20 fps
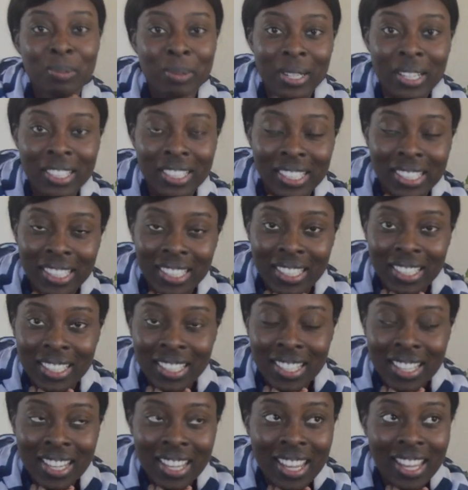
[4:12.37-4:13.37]
married
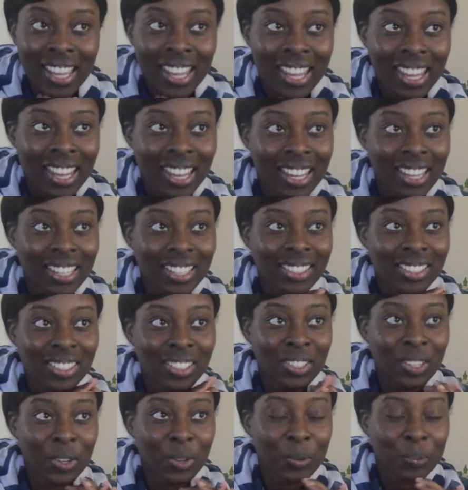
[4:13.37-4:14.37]
and,
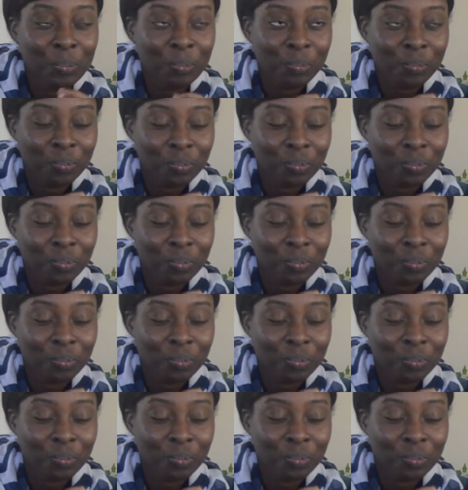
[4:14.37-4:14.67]
you know,